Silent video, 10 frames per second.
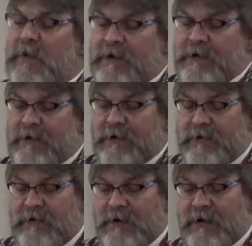
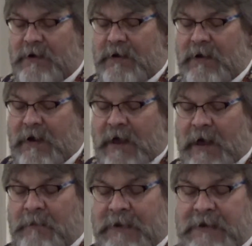wonder
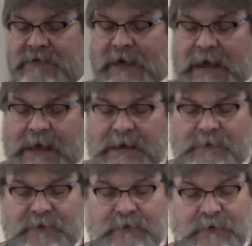how many
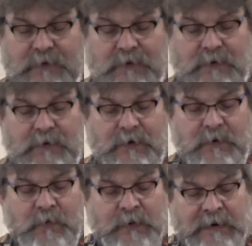times
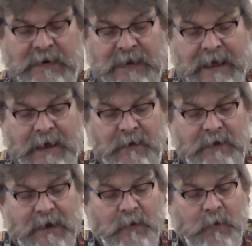we
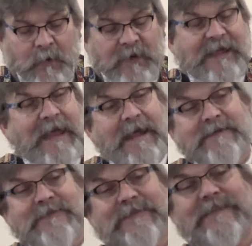allow what we
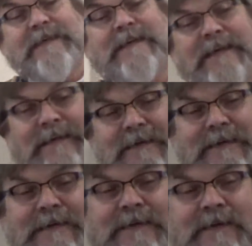can't see
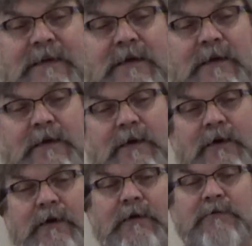
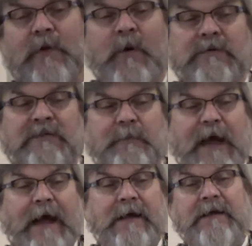to hold us
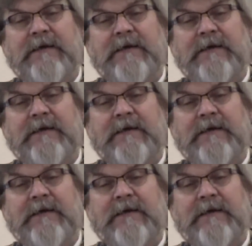back,